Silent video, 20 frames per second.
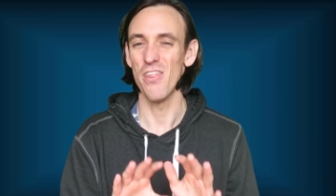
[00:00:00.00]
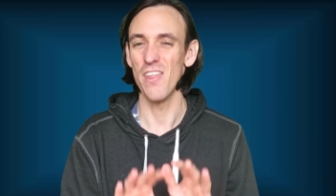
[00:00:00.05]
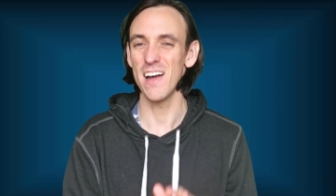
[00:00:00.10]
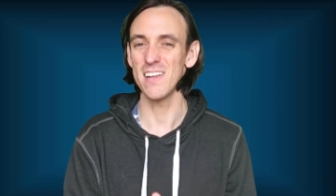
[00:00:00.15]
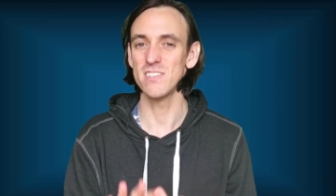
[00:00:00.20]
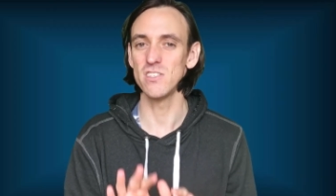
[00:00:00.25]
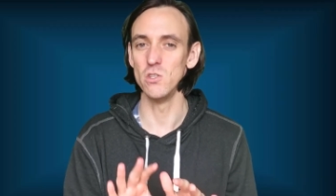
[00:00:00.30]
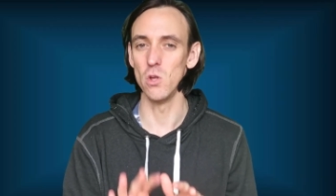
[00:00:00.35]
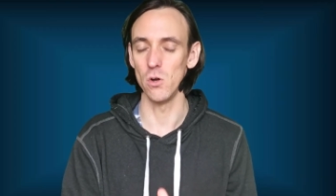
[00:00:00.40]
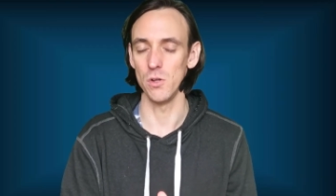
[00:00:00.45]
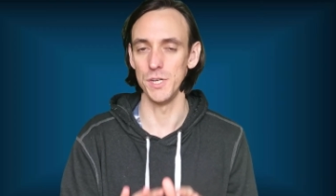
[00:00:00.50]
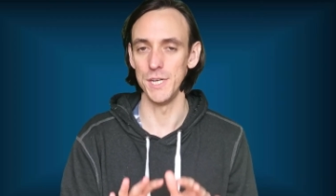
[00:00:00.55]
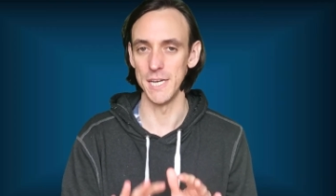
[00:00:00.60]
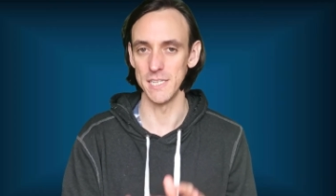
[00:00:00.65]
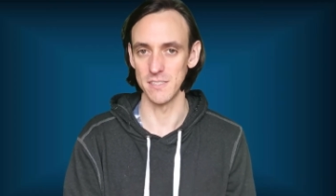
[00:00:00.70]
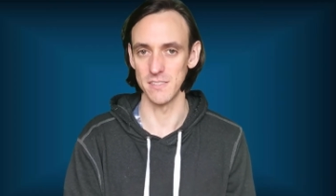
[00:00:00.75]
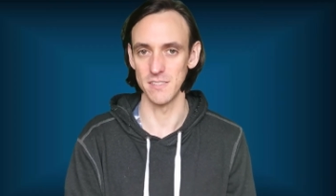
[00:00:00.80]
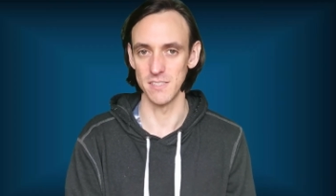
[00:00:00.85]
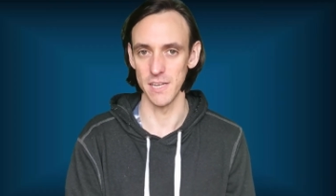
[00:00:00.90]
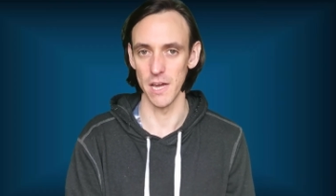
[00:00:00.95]
That's not
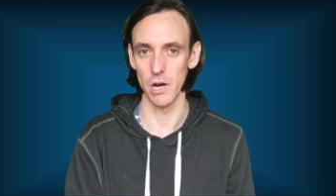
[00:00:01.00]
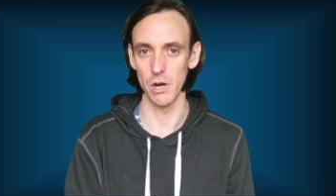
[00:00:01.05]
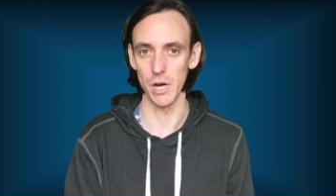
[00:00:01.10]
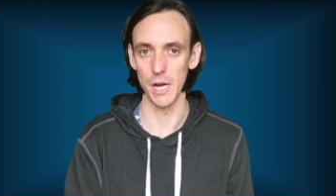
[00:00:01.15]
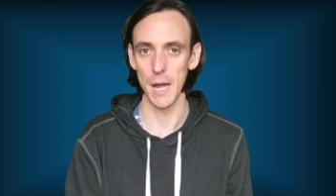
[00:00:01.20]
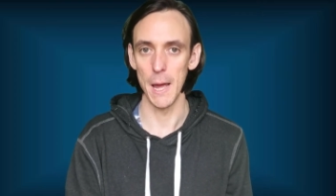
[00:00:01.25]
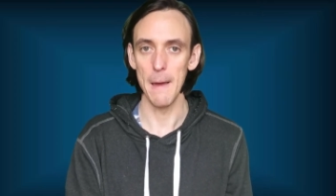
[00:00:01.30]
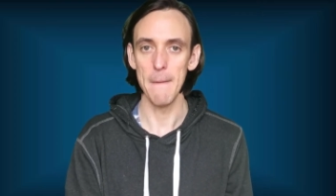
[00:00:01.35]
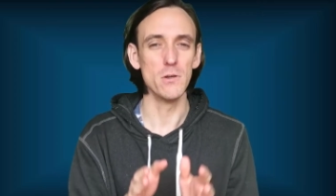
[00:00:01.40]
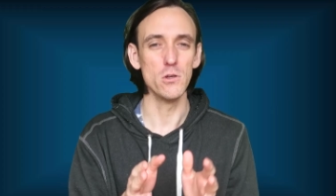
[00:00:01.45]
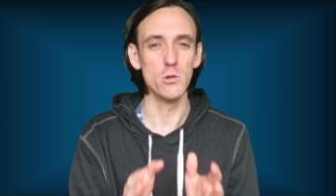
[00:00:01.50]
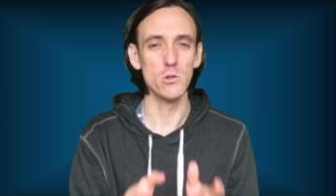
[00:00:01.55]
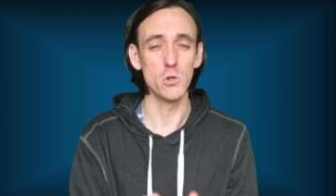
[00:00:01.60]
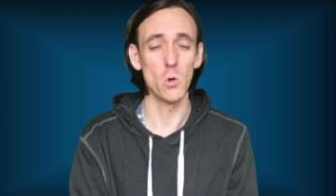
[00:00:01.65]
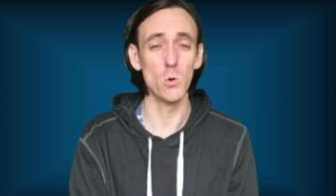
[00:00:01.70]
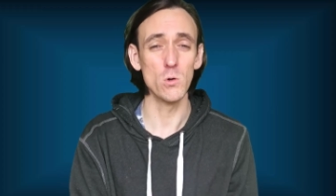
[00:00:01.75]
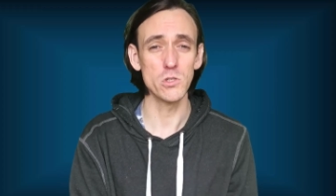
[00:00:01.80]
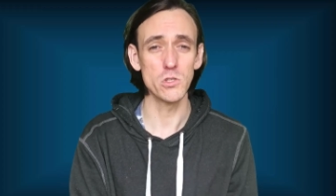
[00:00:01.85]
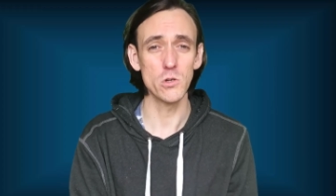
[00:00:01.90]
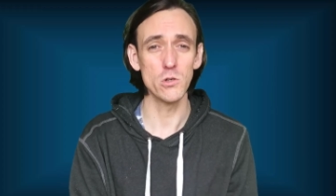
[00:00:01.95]
necessary, but you
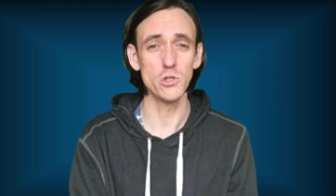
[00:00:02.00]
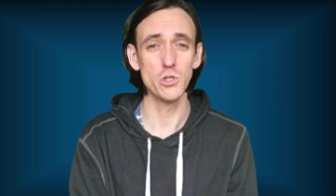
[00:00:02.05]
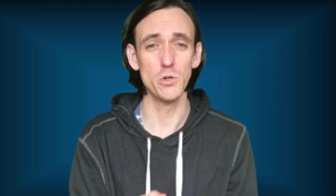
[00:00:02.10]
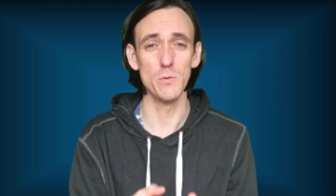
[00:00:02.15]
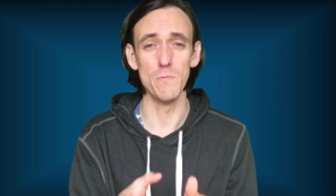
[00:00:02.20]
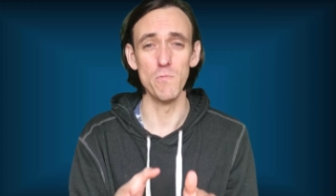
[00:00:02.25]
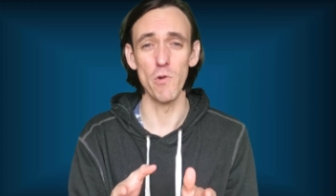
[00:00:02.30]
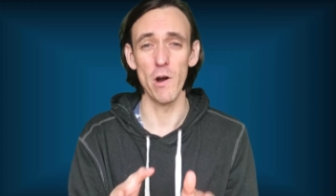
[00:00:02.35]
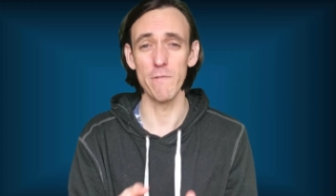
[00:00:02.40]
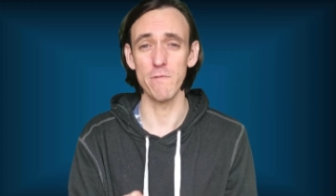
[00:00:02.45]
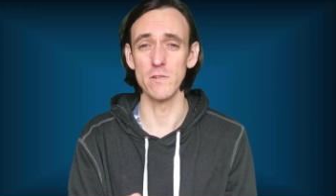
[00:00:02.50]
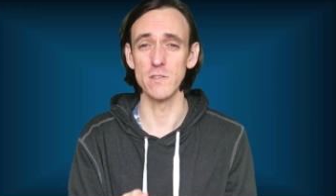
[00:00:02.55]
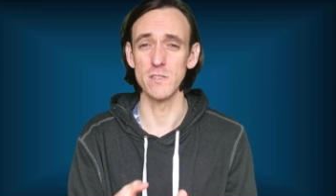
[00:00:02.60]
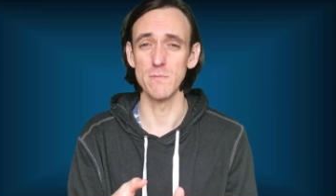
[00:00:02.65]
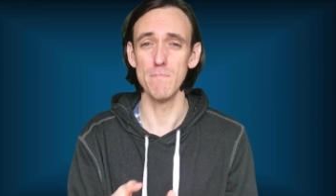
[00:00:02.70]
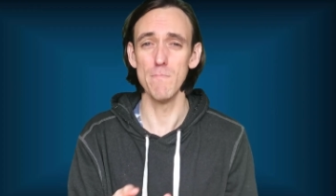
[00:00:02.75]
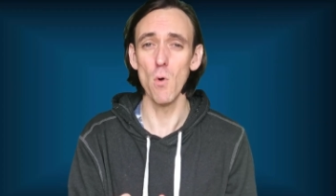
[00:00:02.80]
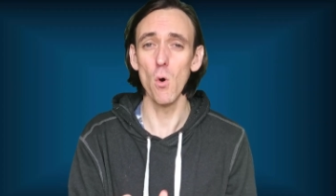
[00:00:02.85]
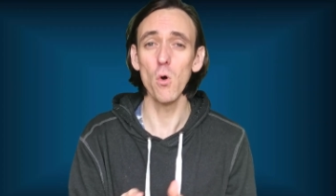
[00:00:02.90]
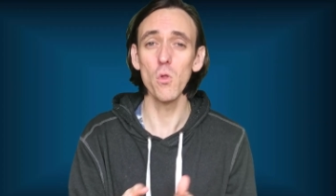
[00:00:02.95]
also should
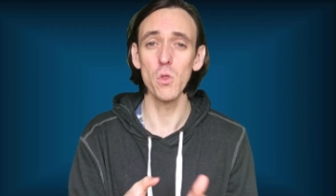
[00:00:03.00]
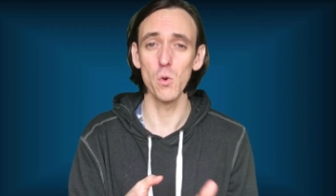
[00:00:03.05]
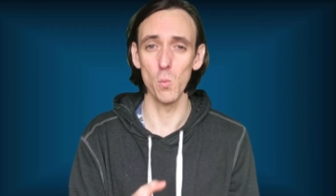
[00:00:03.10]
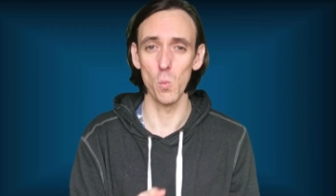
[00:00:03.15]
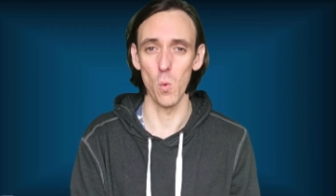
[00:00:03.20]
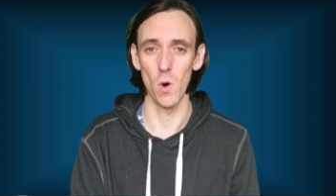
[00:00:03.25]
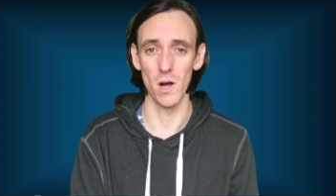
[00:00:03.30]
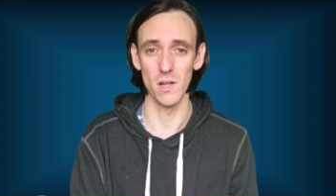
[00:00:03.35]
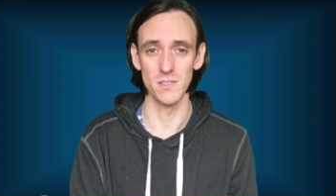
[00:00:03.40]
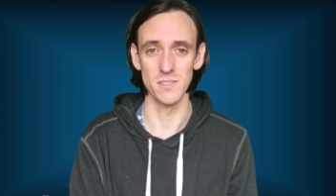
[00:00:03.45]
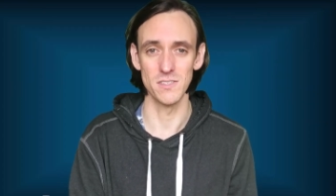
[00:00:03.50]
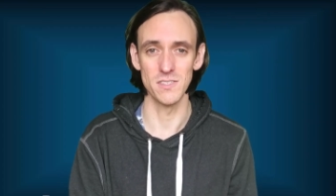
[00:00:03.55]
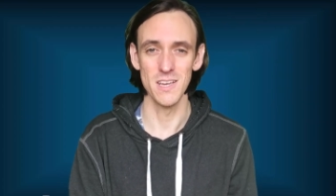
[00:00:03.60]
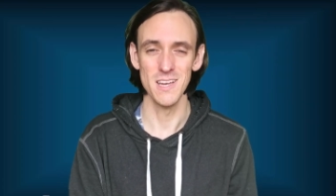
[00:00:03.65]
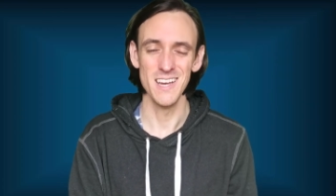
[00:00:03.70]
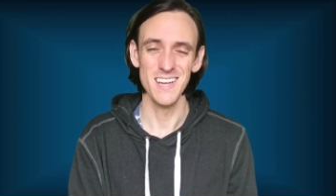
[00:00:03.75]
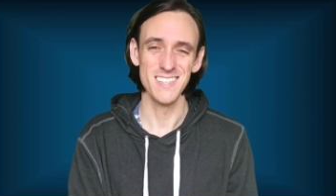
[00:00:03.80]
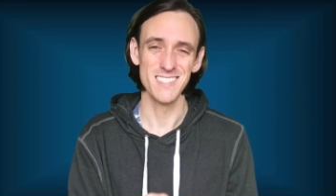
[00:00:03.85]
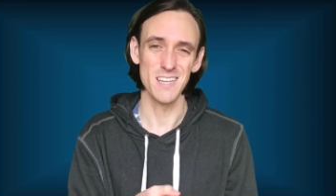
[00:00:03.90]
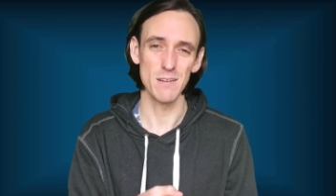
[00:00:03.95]
reference more than
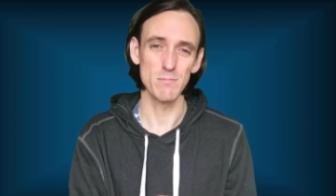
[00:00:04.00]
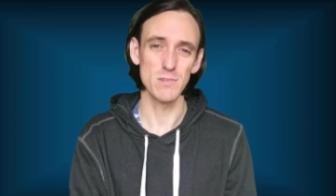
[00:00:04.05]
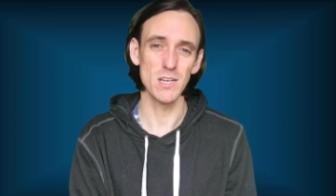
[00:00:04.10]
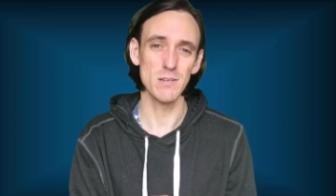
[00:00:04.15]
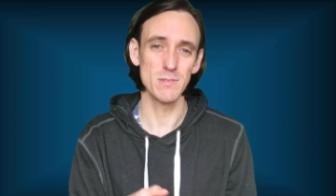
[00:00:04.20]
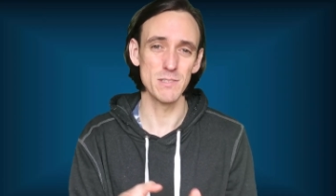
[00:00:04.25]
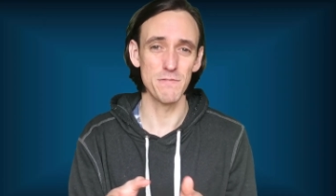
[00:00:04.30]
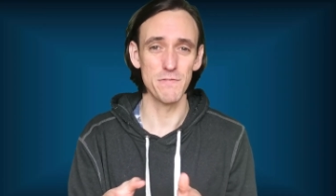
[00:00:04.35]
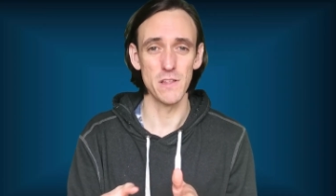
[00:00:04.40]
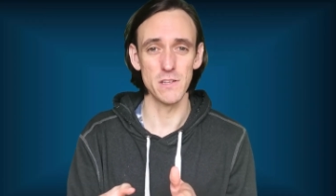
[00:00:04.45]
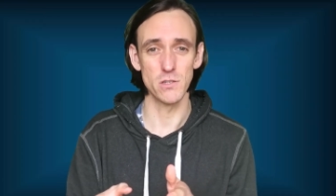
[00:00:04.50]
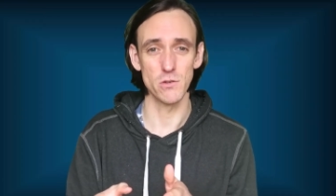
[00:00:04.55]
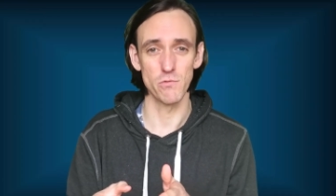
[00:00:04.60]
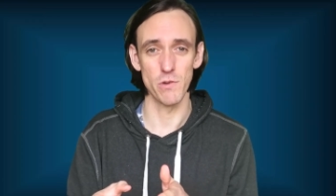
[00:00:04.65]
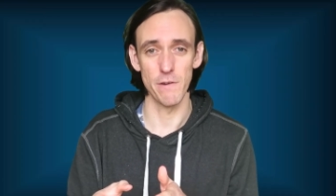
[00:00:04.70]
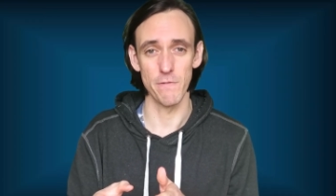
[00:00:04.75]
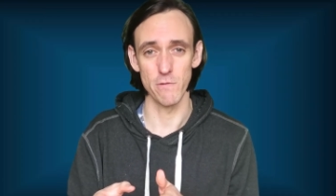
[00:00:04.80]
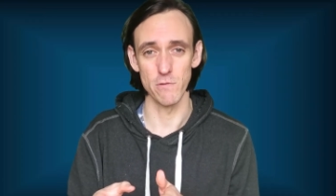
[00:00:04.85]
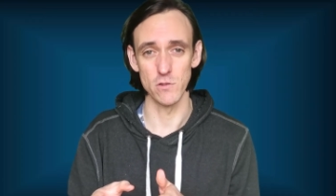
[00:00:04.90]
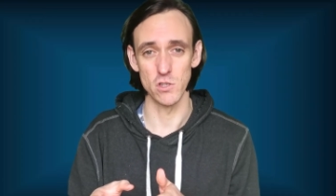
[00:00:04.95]
once. Sometimes if there's a
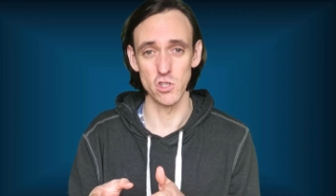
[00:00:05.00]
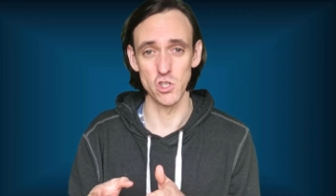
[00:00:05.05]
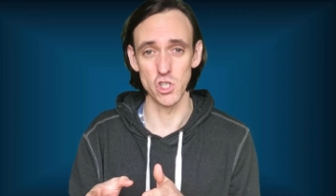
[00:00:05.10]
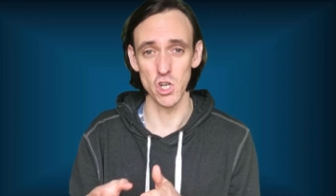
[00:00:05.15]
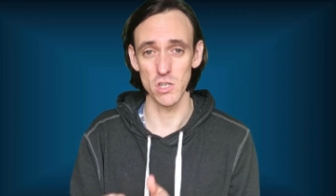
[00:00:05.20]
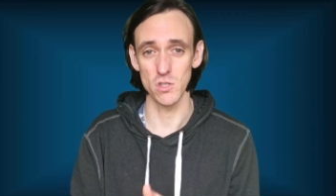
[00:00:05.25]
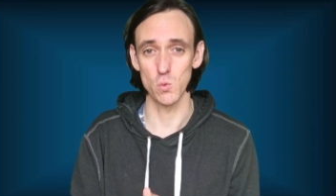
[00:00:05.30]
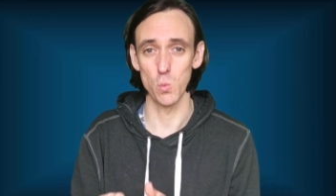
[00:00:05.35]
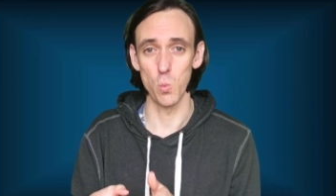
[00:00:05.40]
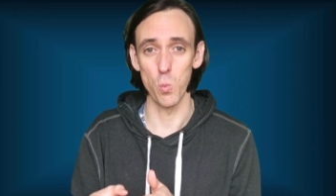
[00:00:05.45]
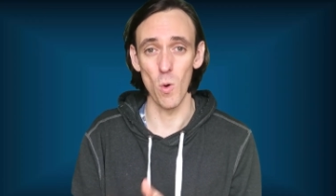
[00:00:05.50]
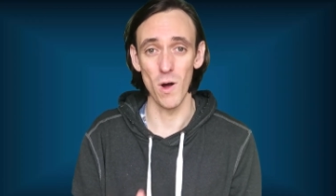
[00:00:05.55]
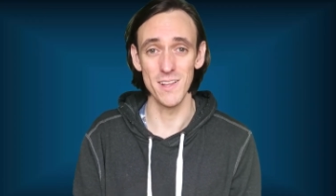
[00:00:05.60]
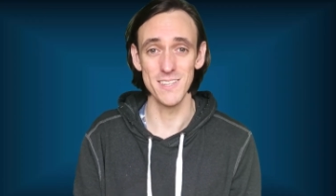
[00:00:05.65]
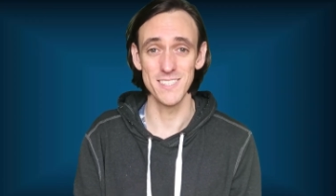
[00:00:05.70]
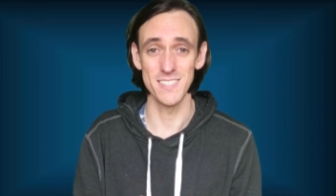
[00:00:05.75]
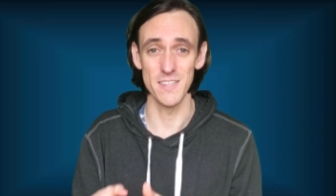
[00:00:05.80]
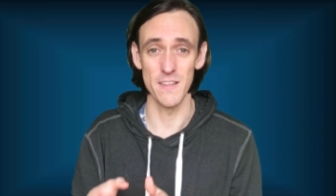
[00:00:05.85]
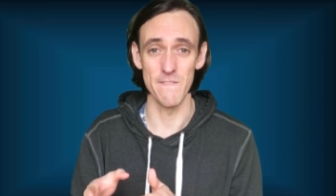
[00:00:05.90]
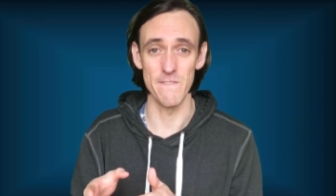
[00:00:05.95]
reference just
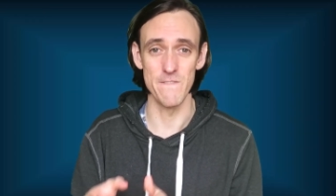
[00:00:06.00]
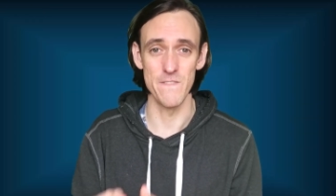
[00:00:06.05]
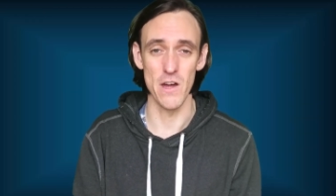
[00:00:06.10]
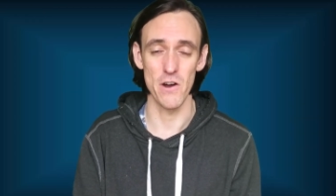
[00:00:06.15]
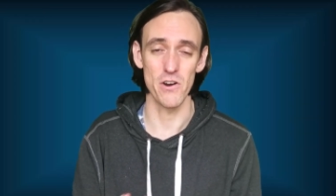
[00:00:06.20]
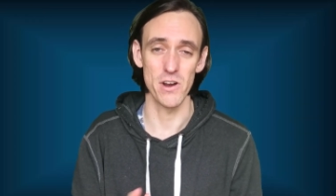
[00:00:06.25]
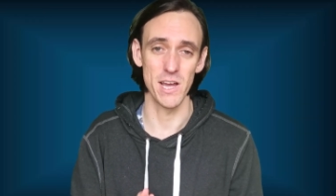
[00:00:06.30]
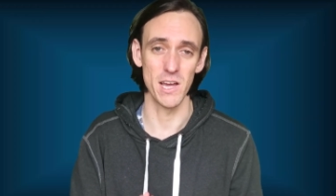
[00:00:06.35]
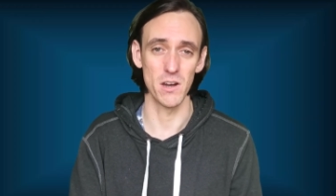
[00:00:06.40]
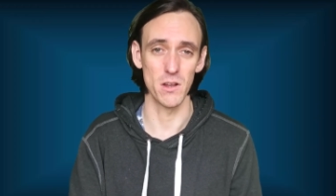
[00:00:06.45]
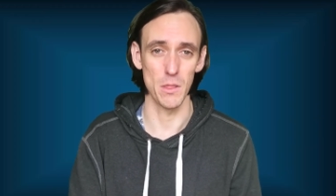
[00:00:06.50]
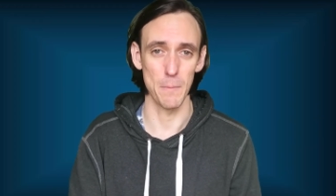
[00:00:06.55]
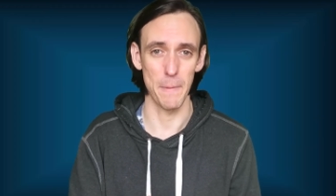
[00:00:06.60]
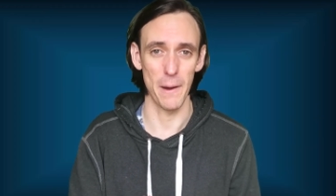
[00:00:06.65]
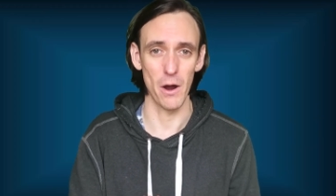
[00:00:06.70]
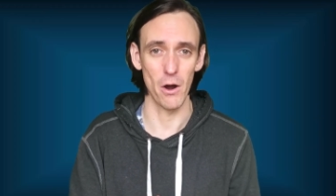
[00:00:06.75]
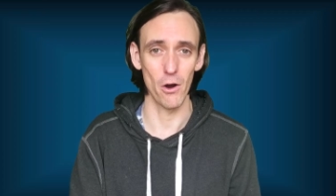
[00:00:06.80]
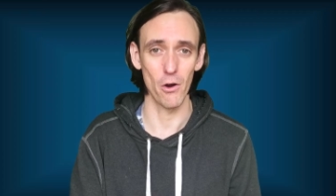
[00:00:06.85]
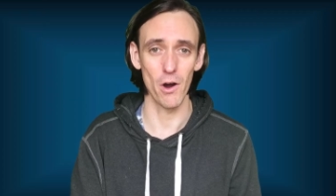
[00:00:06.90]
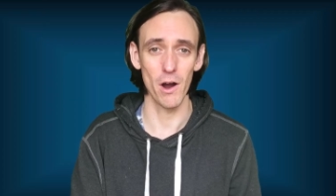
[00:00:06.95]
once at the very end of the
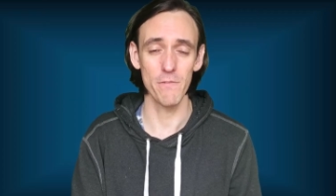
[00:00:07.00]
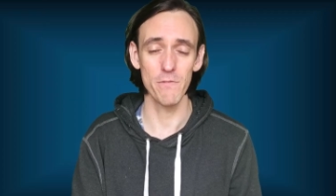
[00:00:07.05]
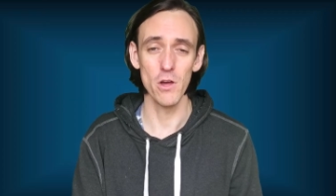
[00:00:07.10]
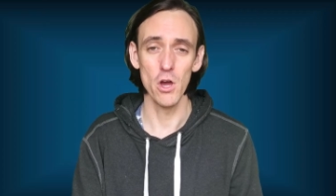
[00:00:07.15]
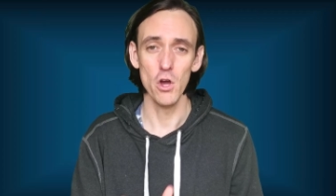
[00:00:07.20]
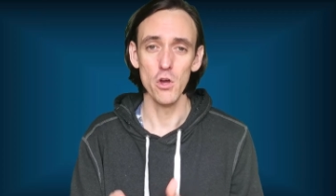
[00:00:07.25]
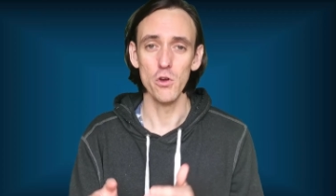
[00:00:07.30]
paragraph,